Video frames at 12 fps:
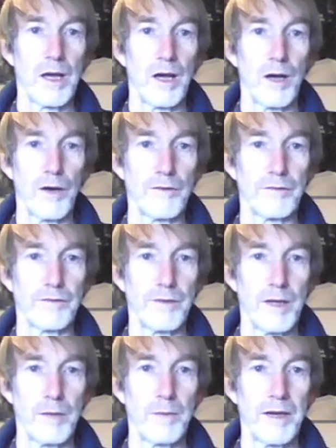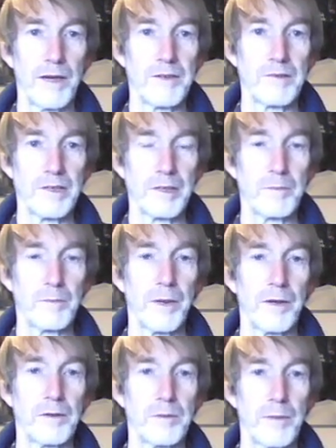of a binary
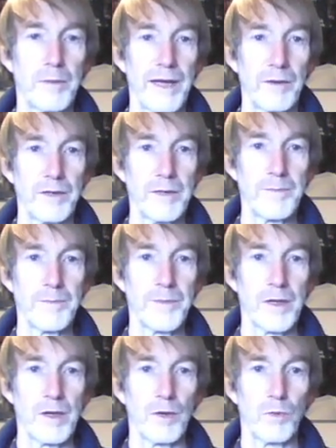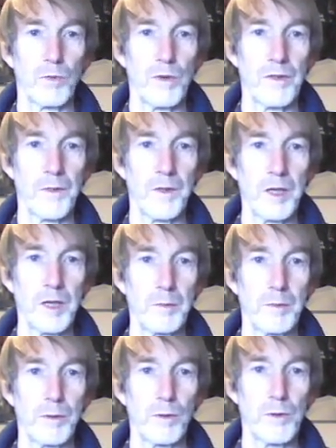component powder with a certain
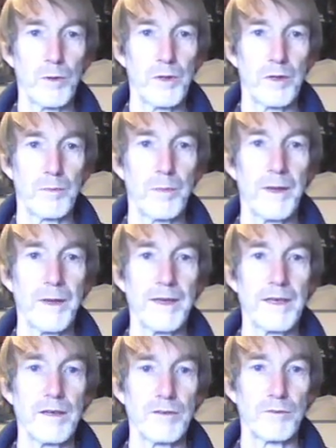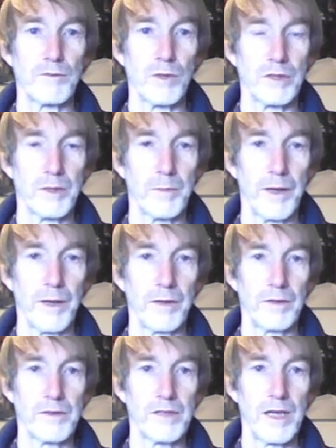proportion P of one
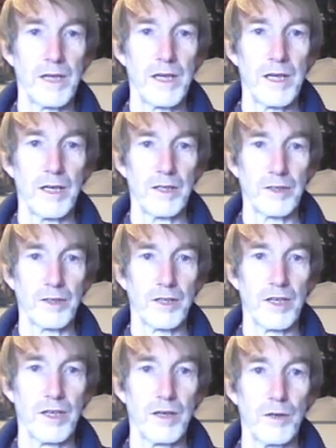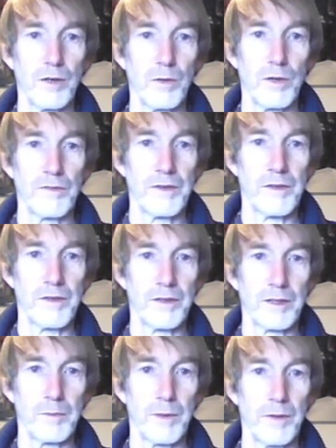component and Q of another
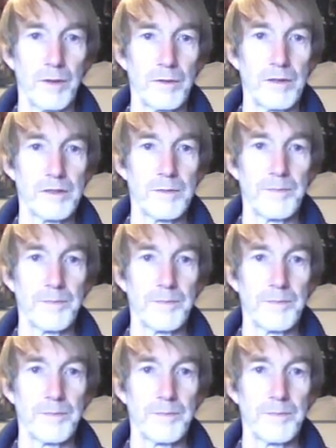component,